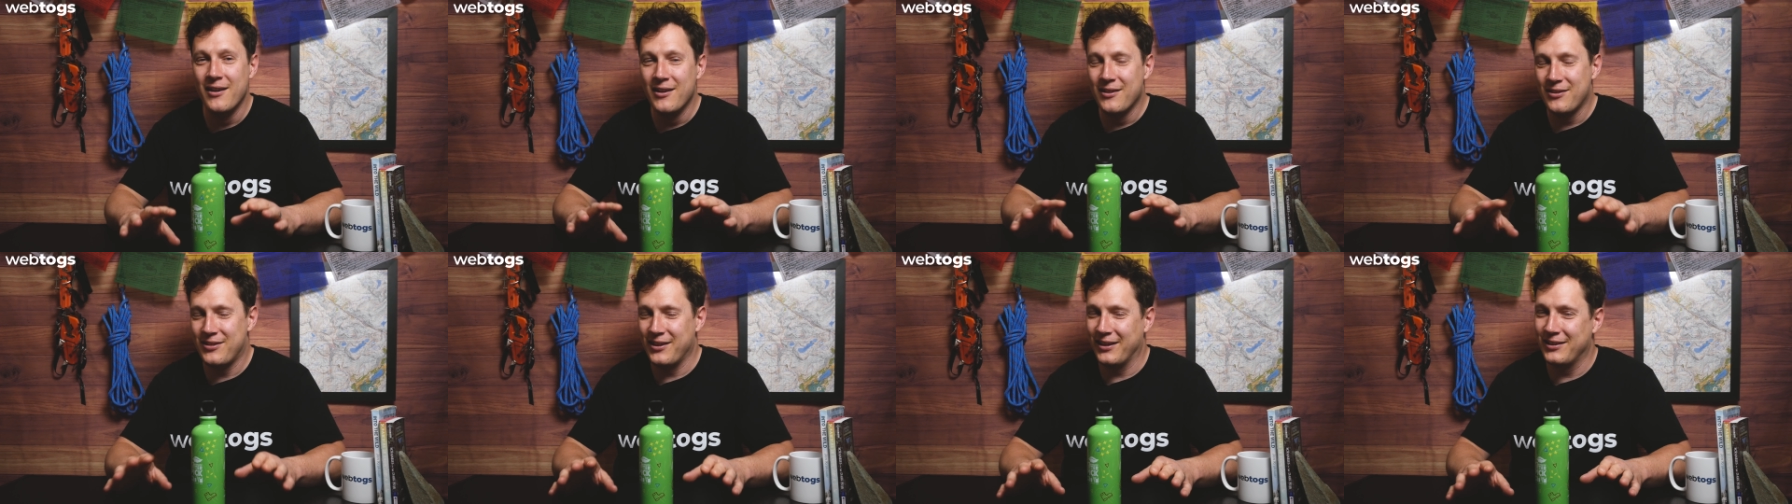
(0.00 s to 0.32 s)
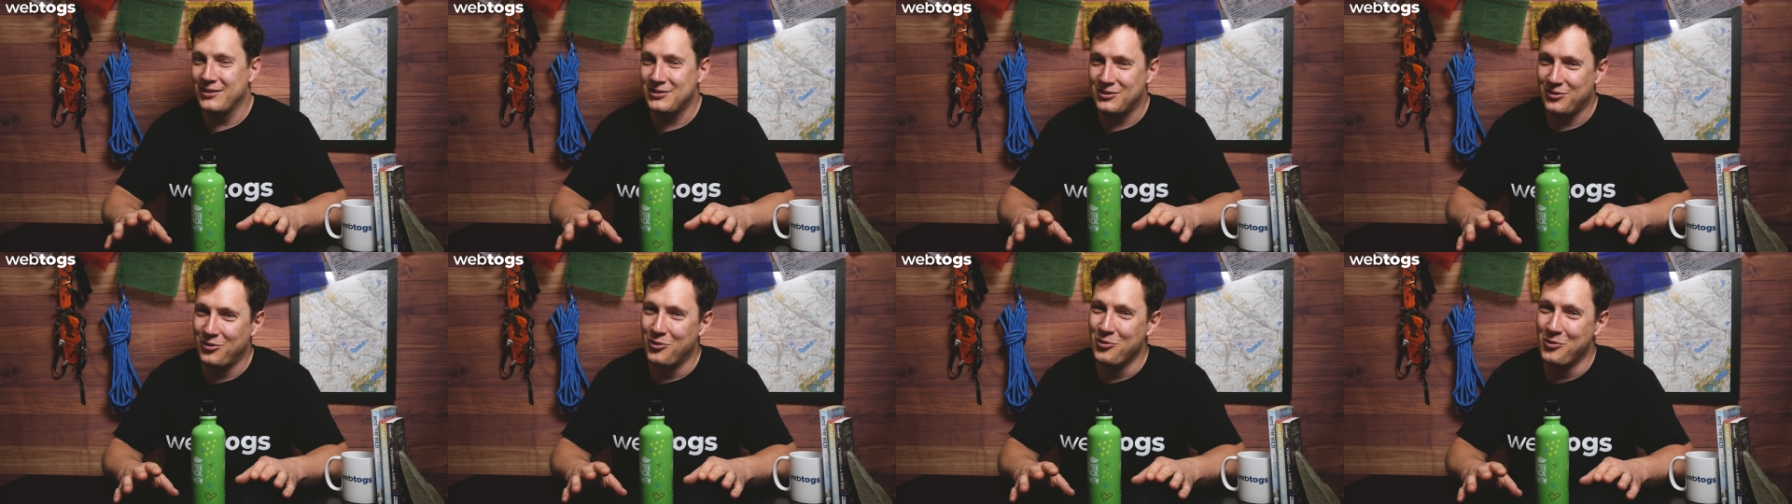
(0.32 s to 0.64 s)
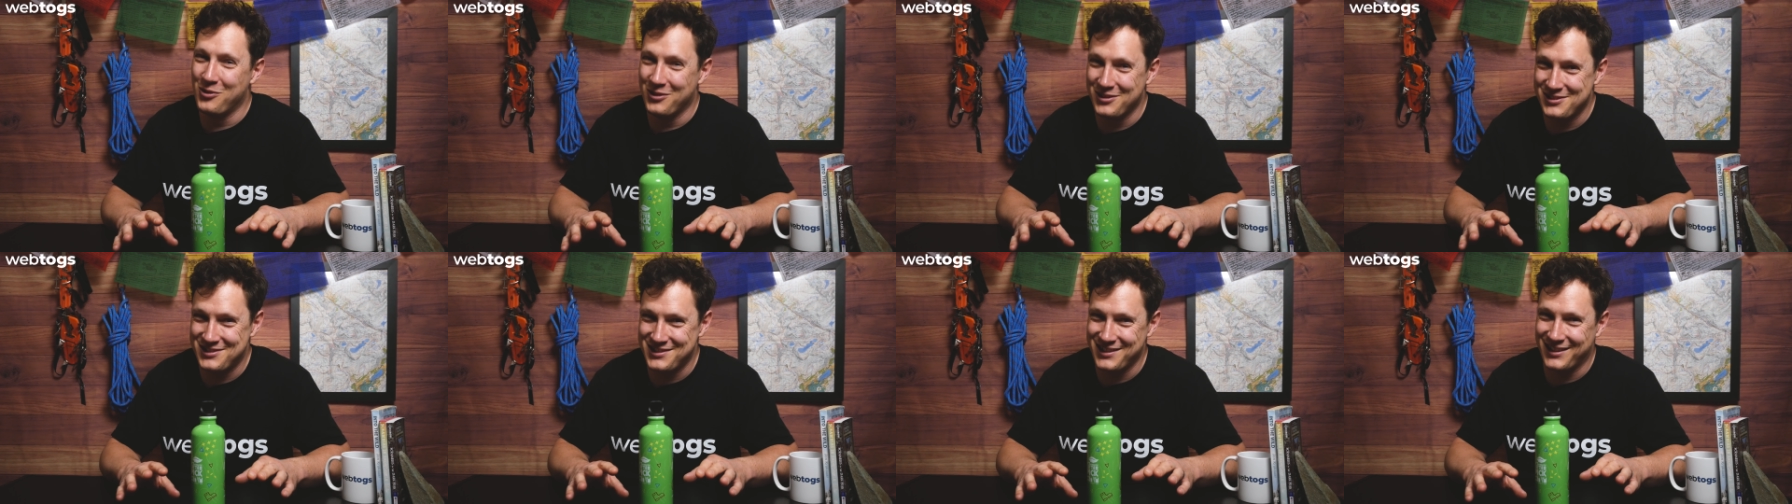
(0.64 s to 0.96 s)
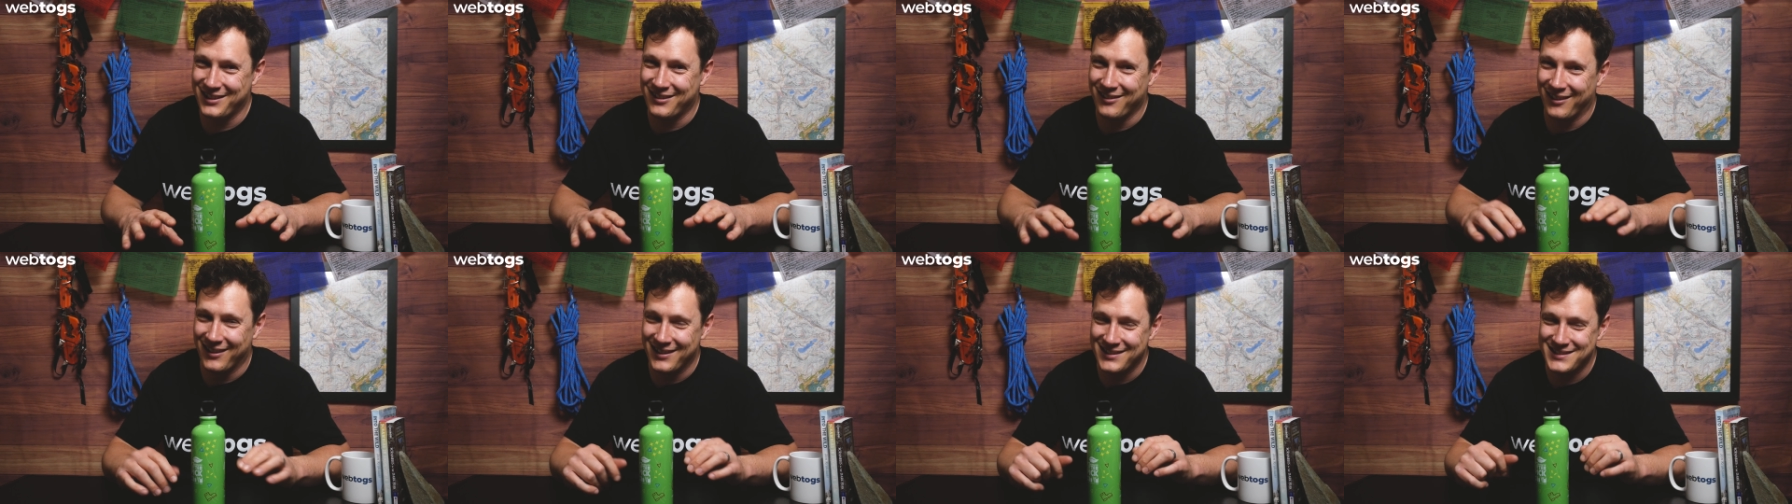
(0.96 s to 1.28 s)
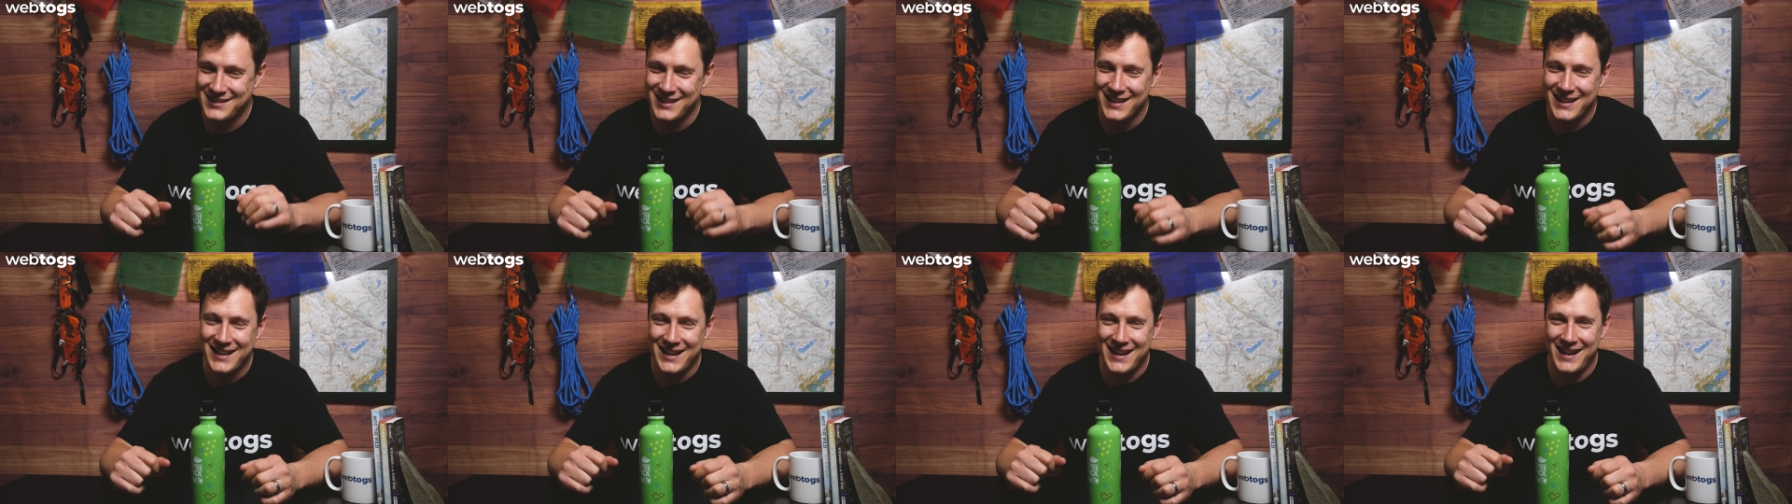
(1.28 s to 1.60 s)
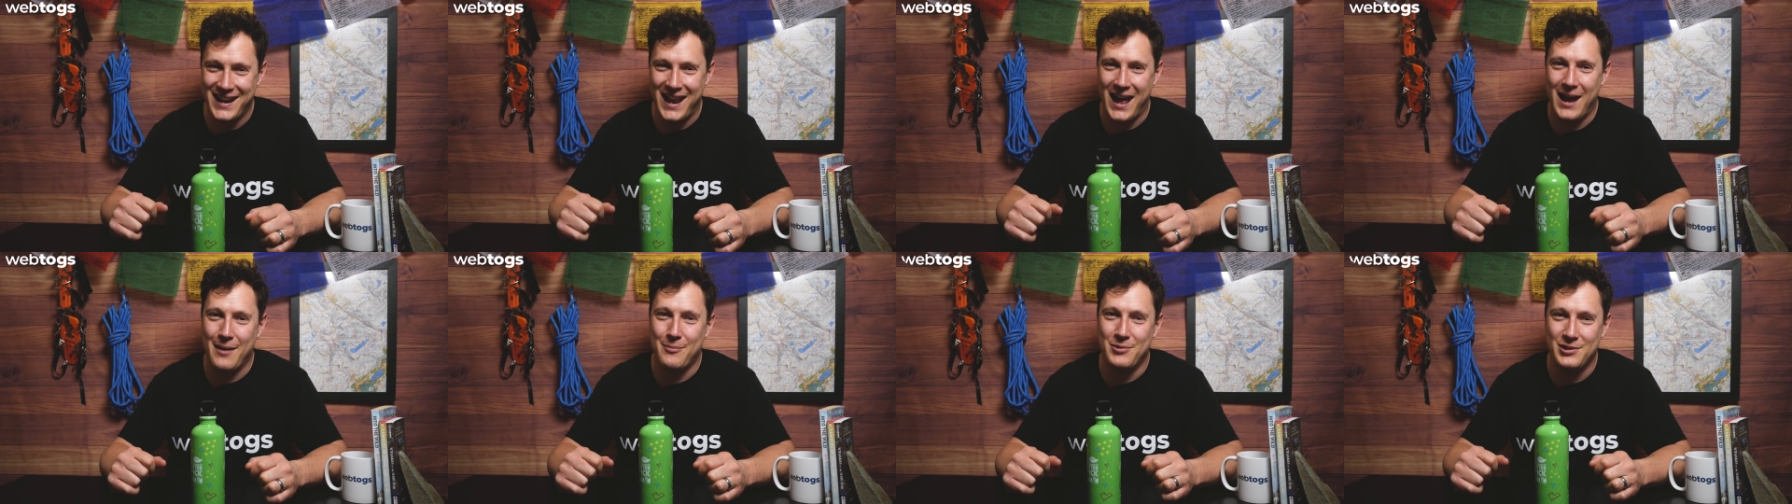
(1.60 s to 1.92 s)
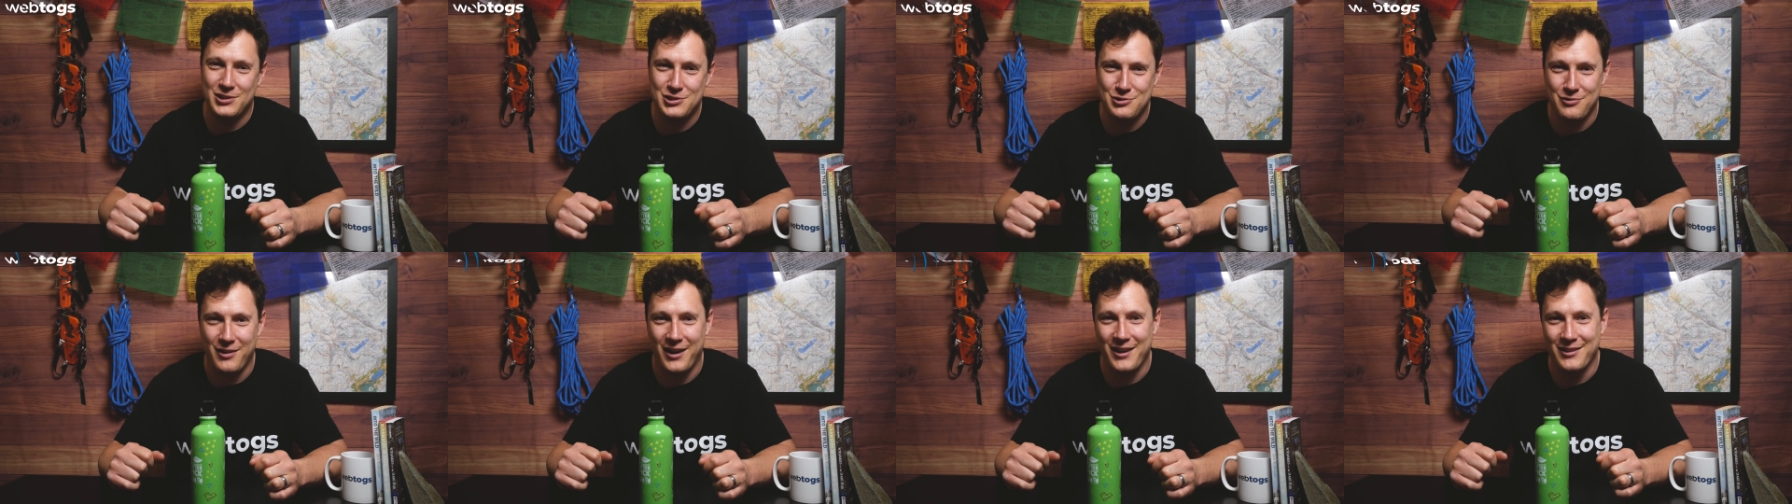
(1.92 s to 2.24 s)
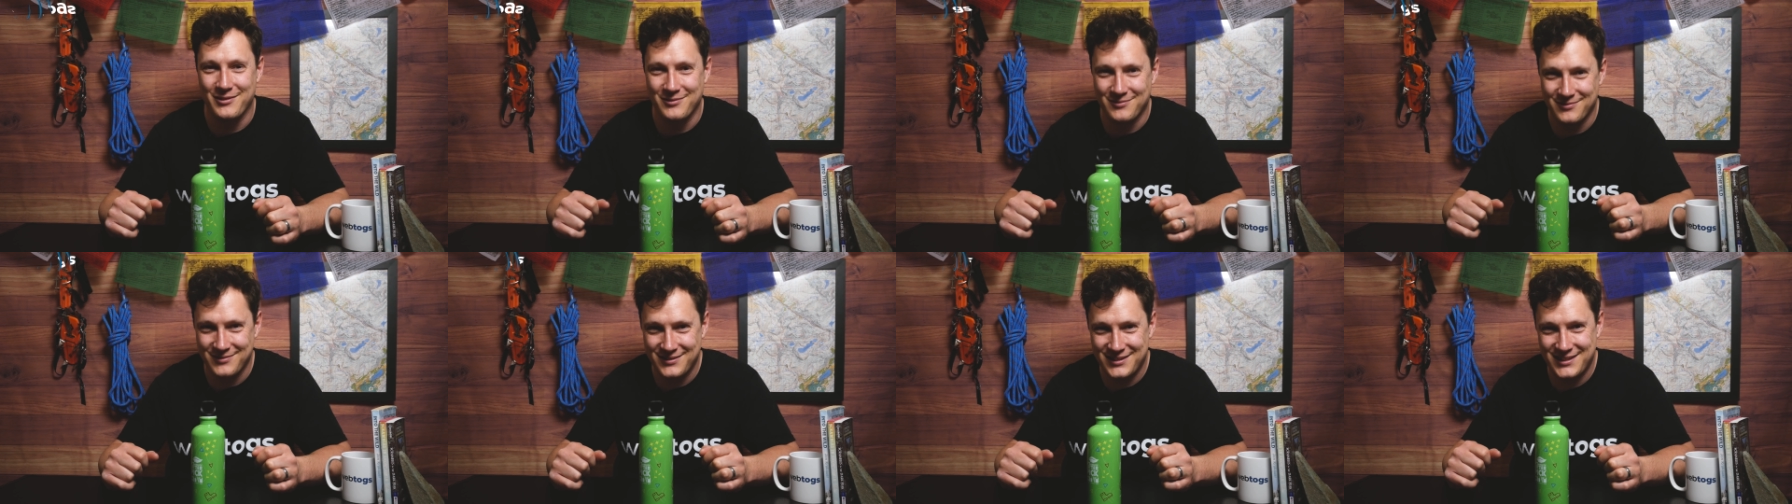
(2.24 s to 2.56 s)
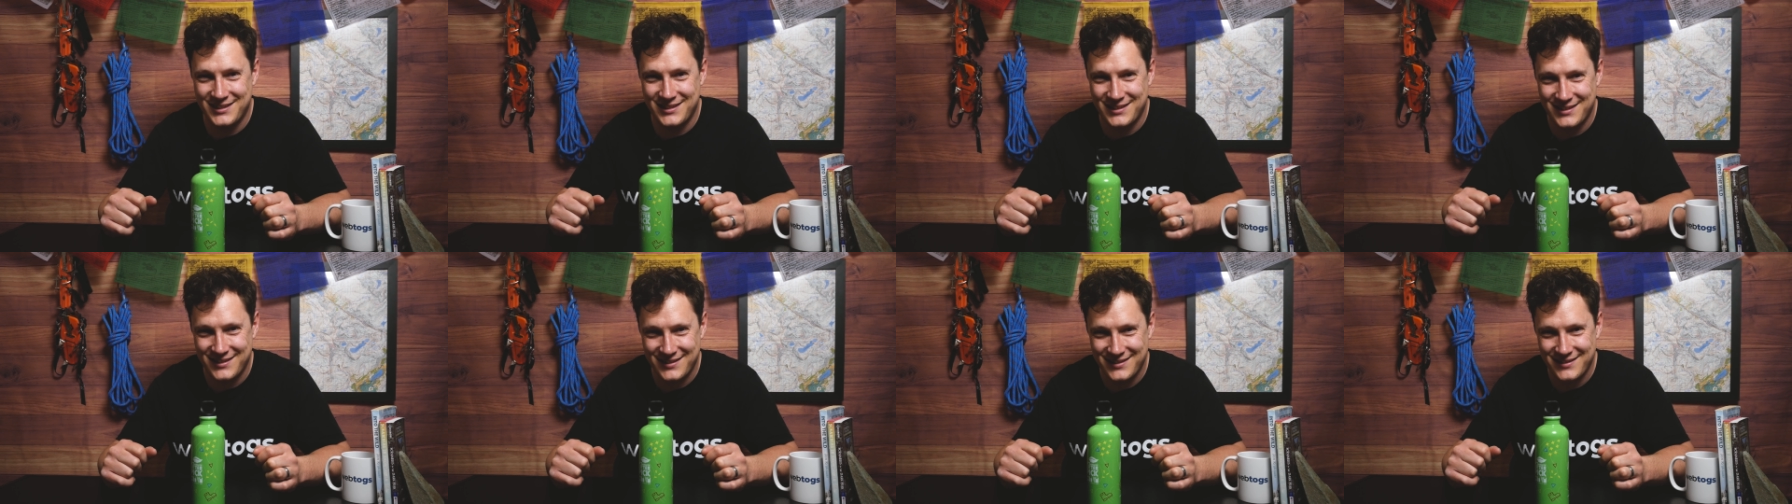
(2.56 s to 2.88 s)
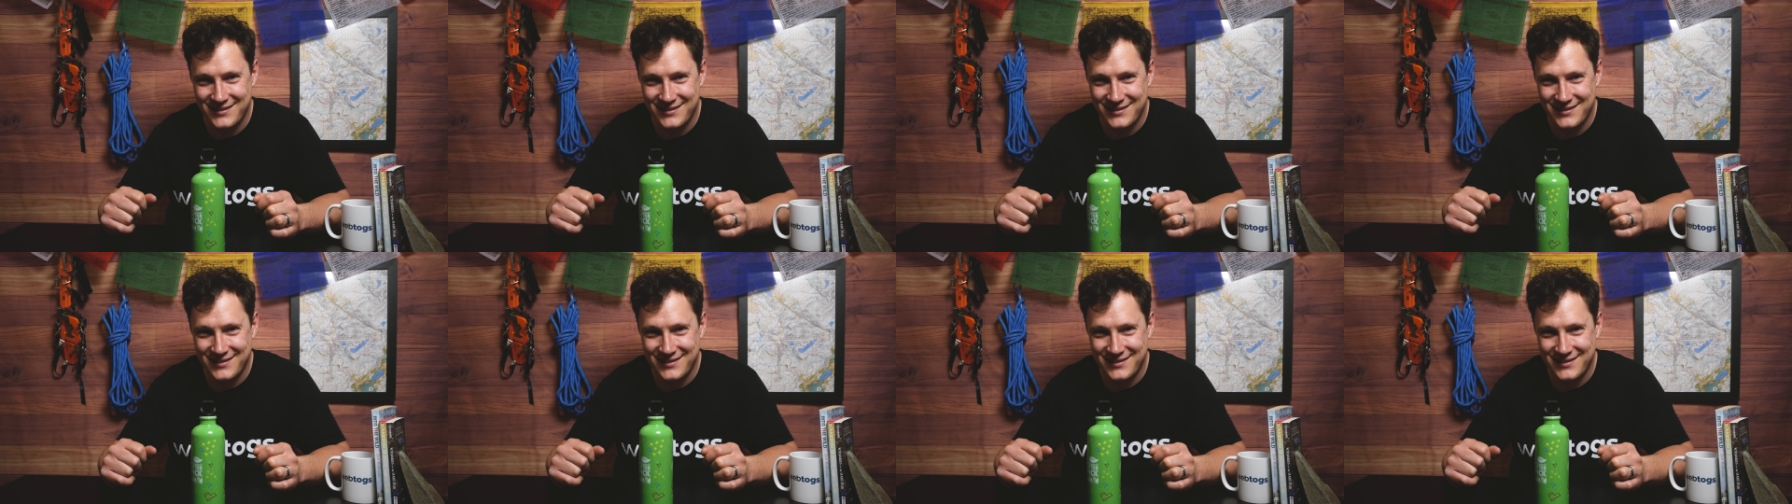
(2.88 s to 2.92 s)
Thanks for watching, guys, and happy trails.